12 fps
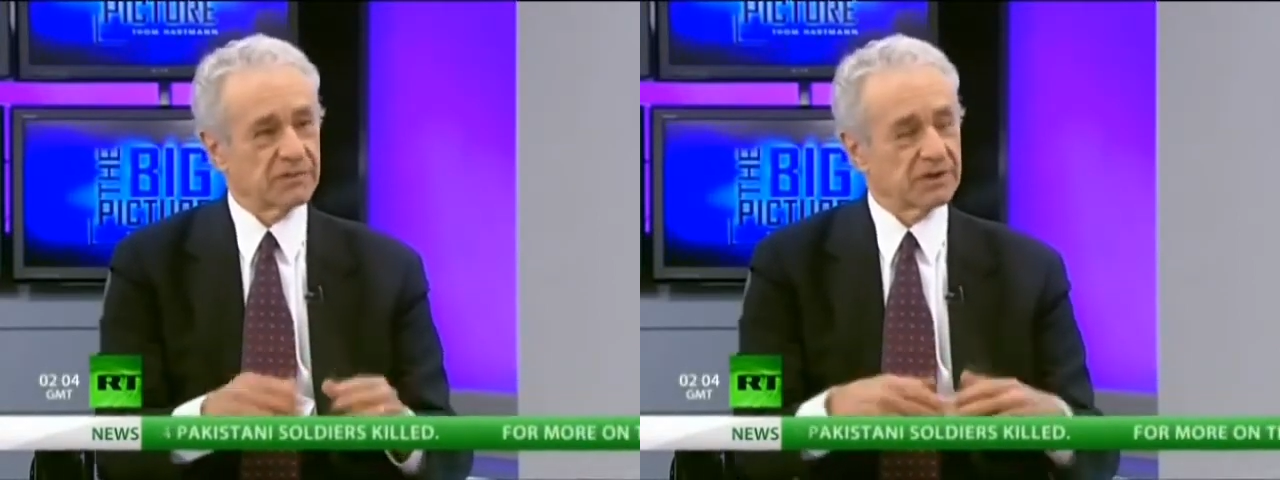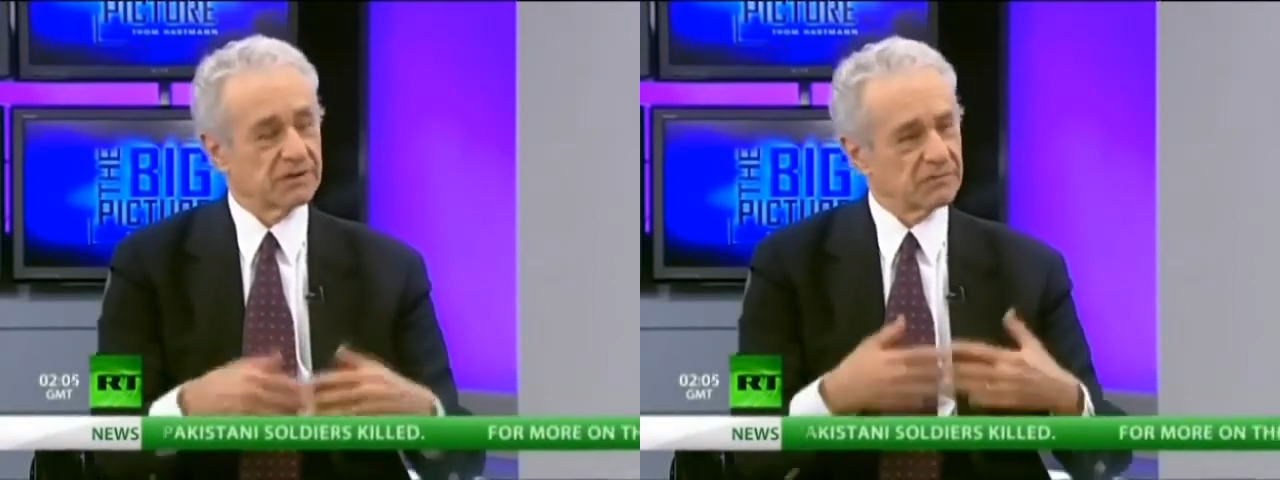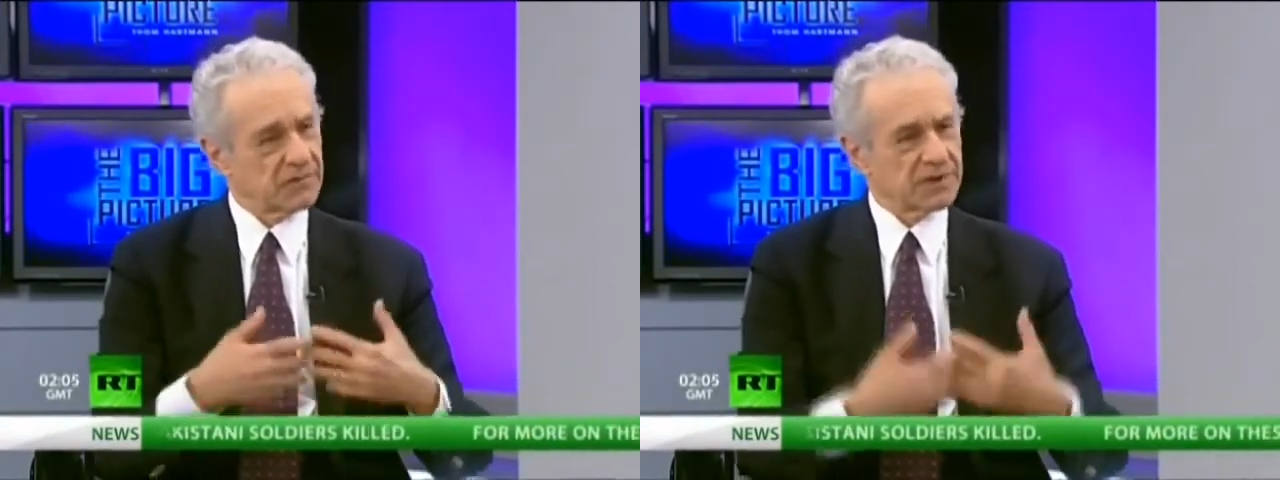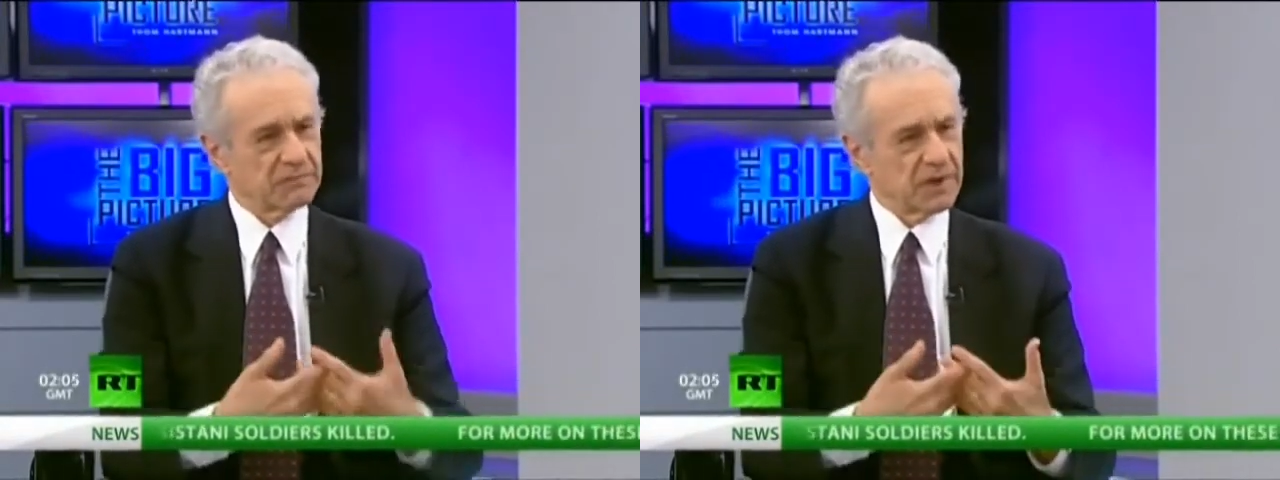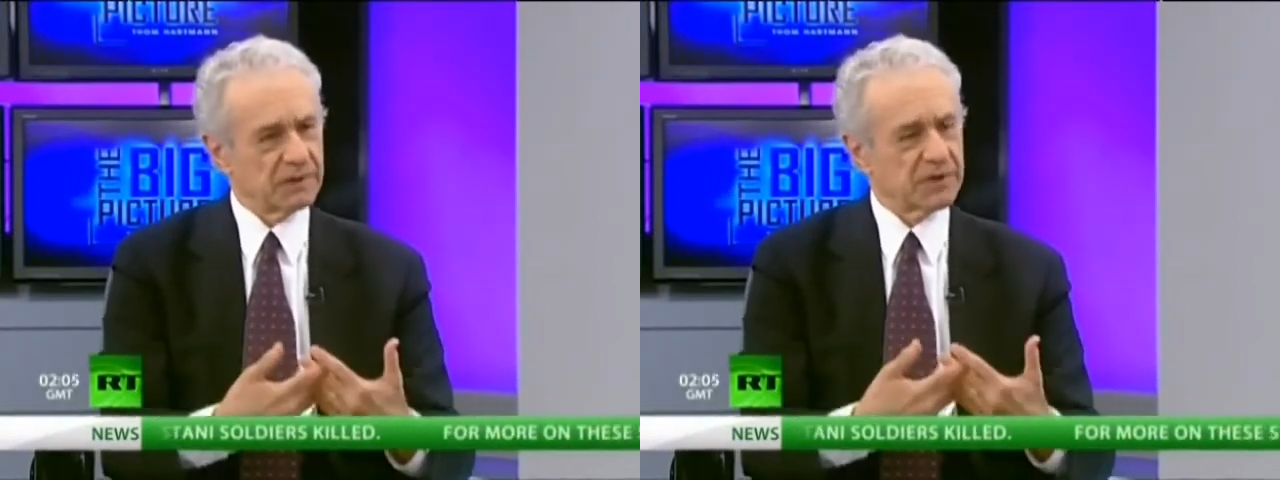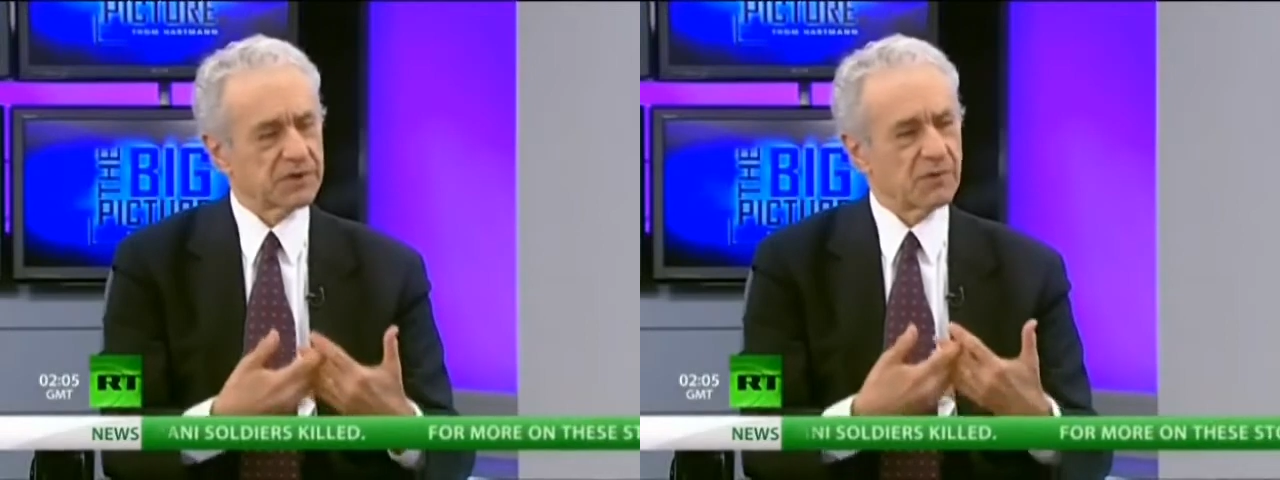but
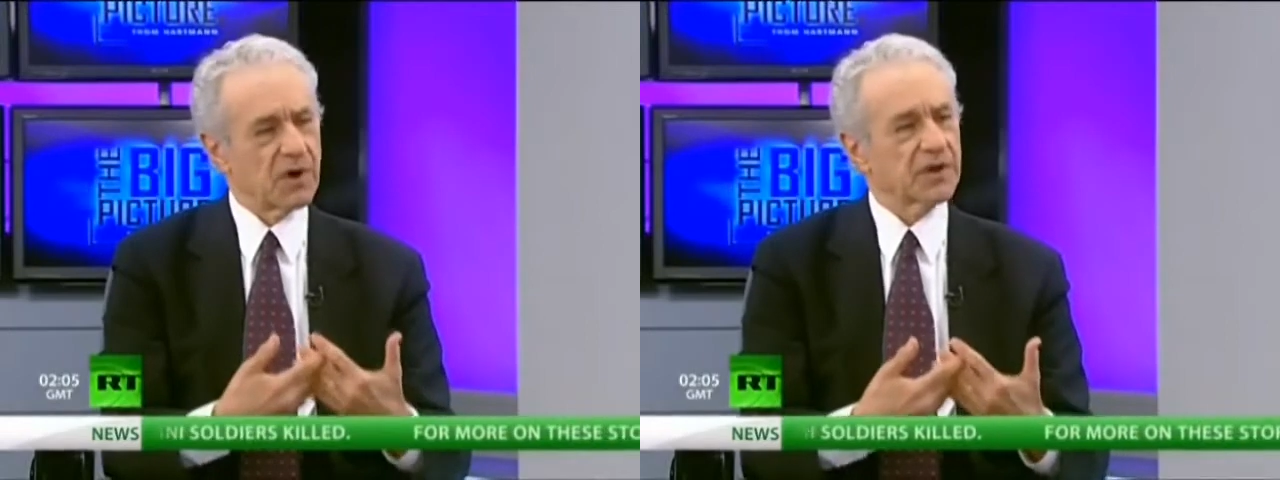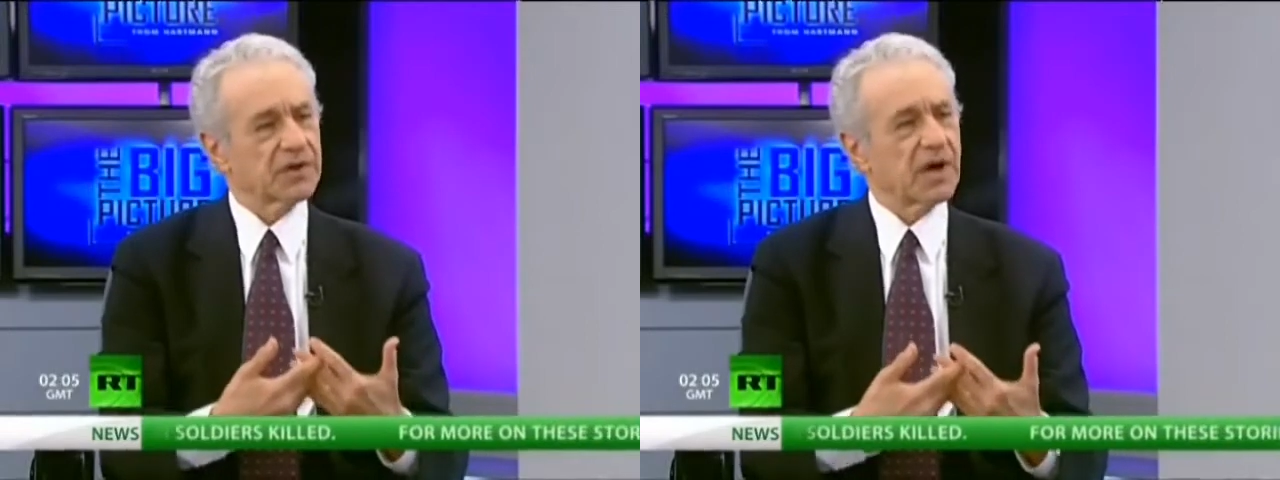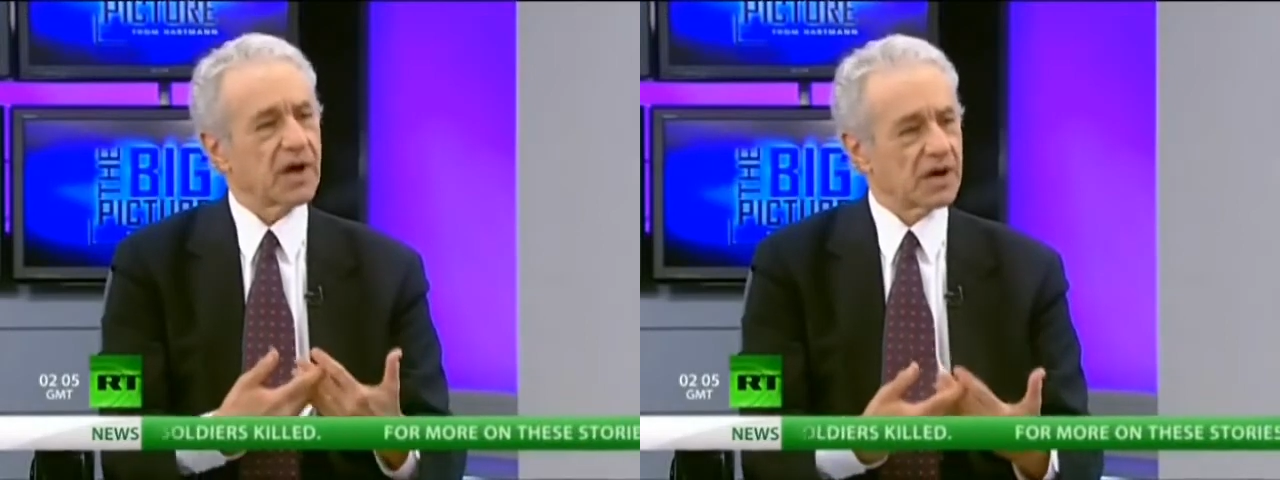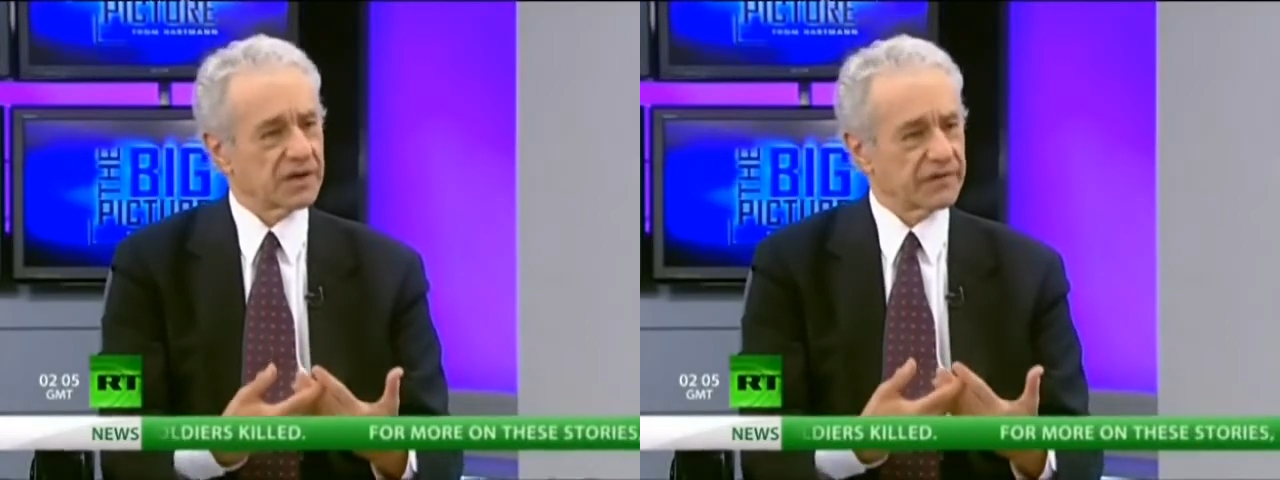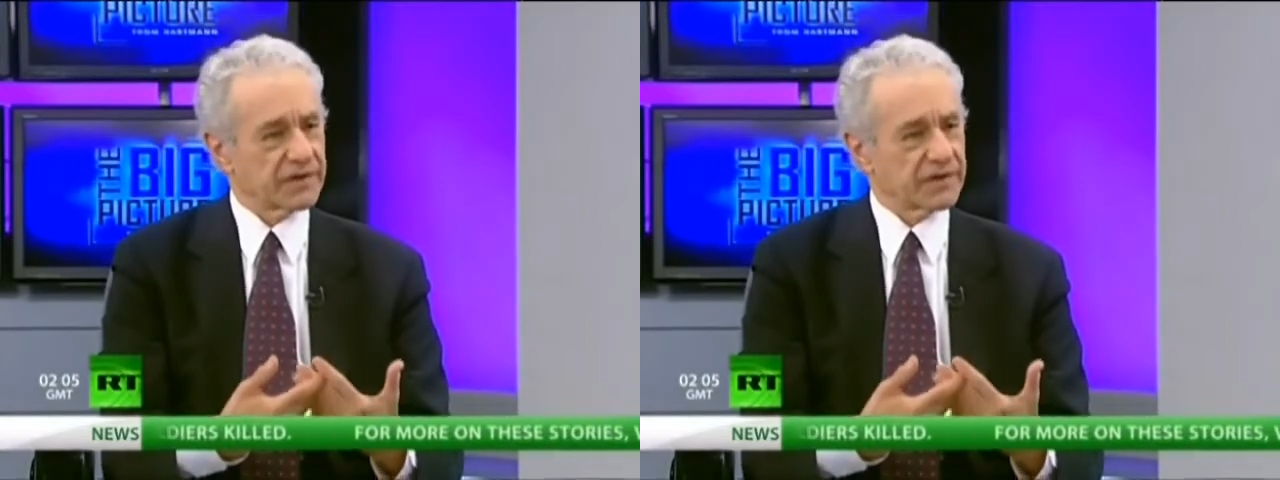what's wrong at the heart